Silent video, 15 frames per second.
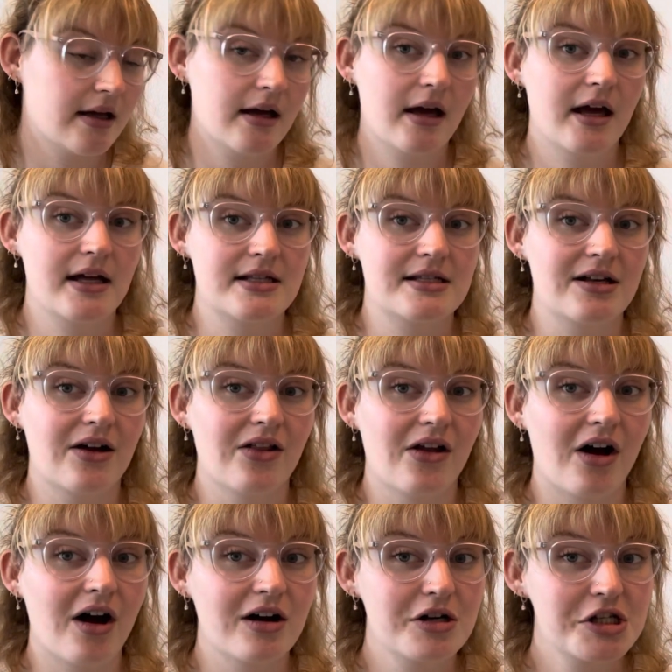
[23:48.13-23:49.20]
It's a
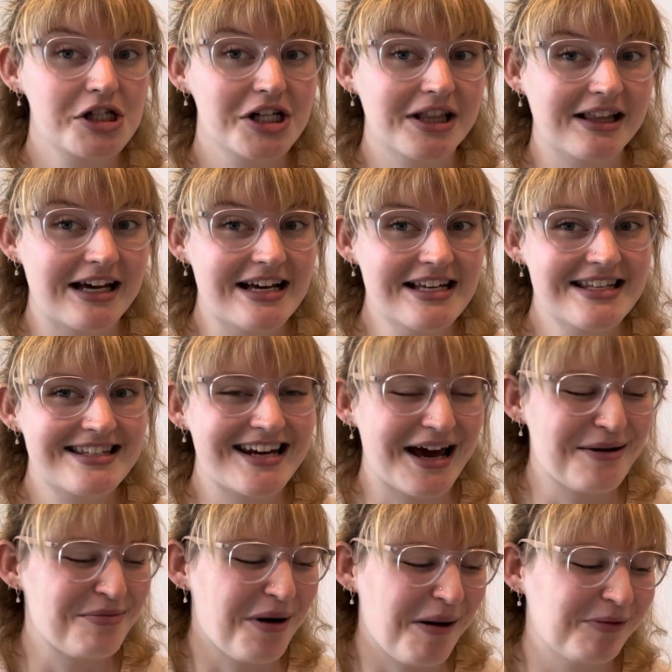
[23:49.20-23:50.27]
large list. I
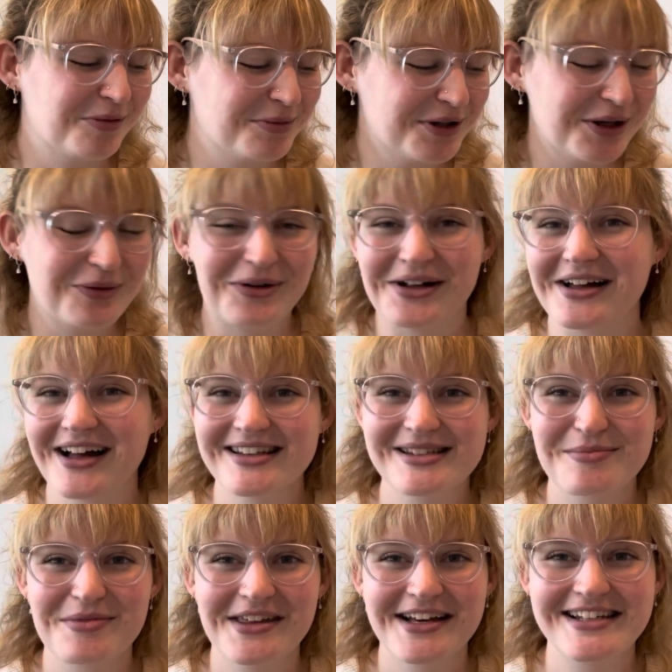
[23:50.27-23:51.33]
probably will cut some
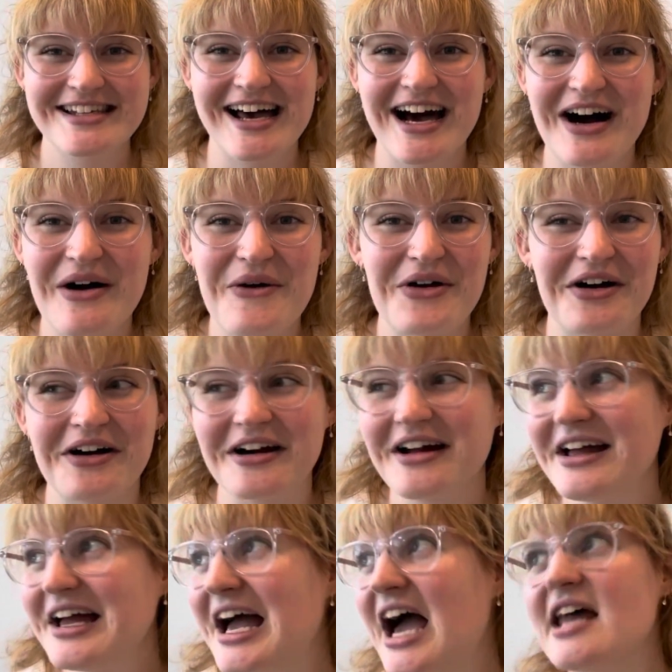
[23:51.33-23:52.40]
things out or
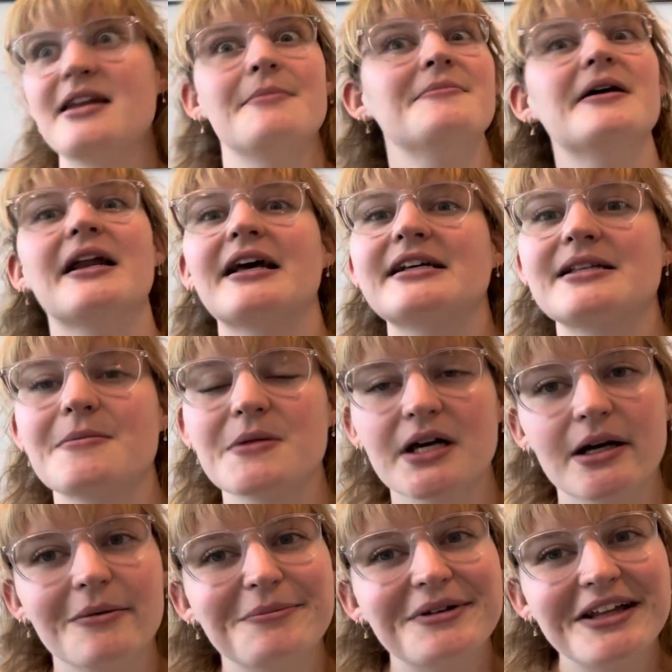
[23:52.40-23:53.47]
end up knitting something
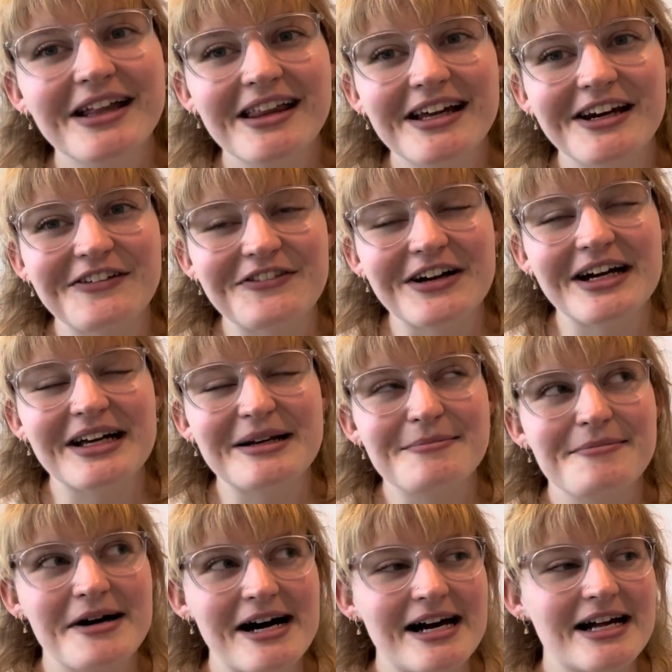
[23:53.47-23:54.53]
completely different,
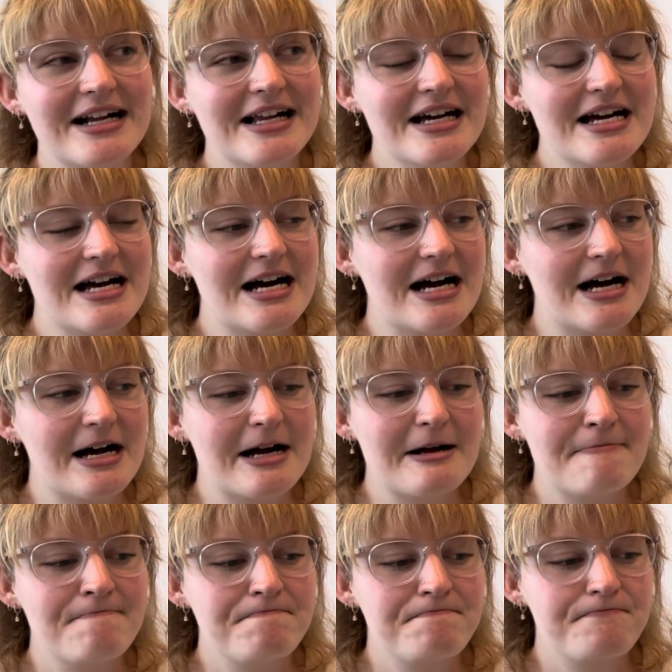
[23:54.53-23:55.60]
but
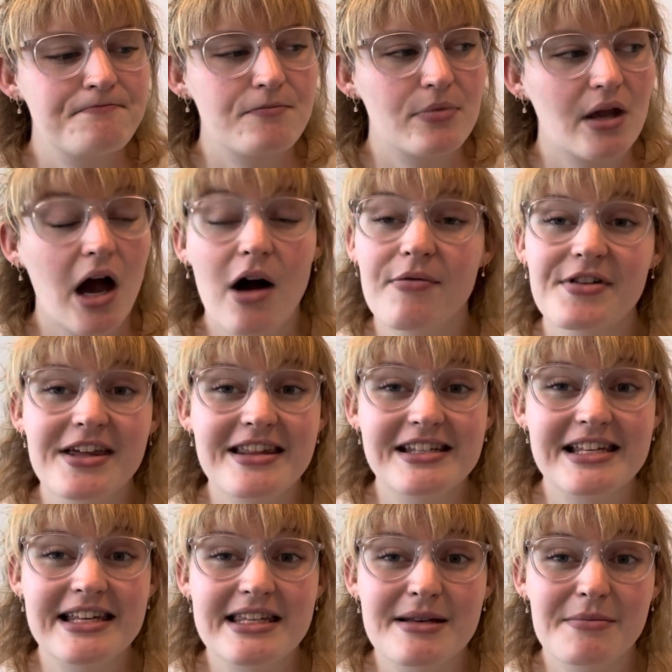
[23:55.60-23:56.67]
hopefully this
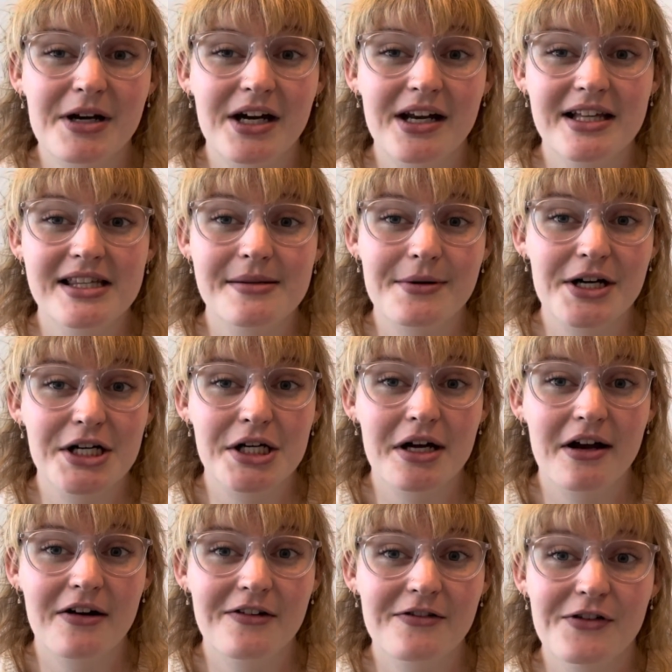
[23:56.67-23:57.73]
is some good
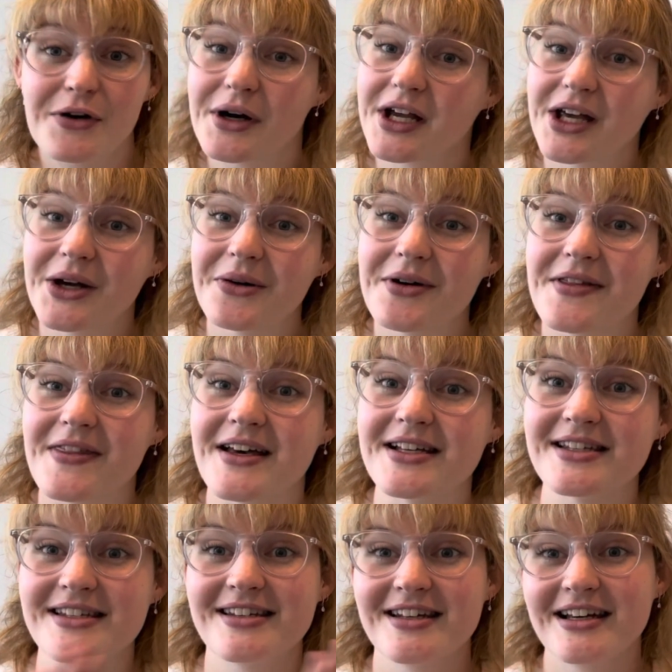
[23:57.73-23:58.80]
inspiration for you in
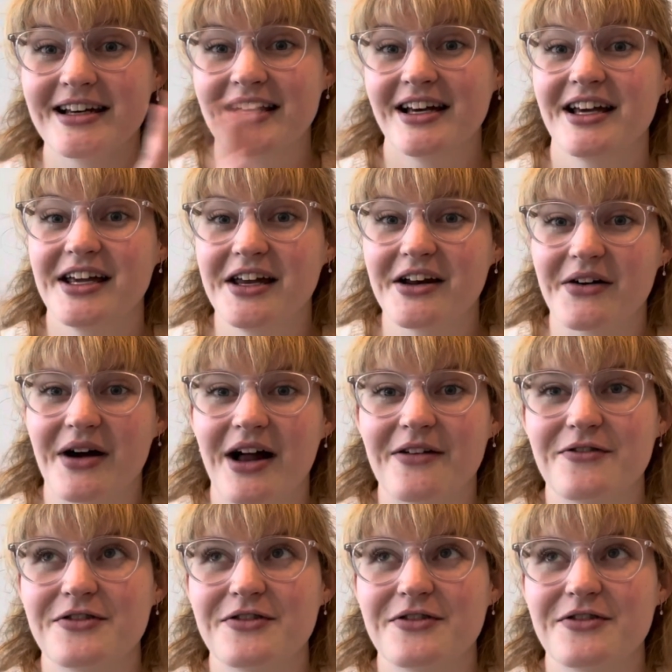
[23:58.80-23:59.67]
this, you know, kind of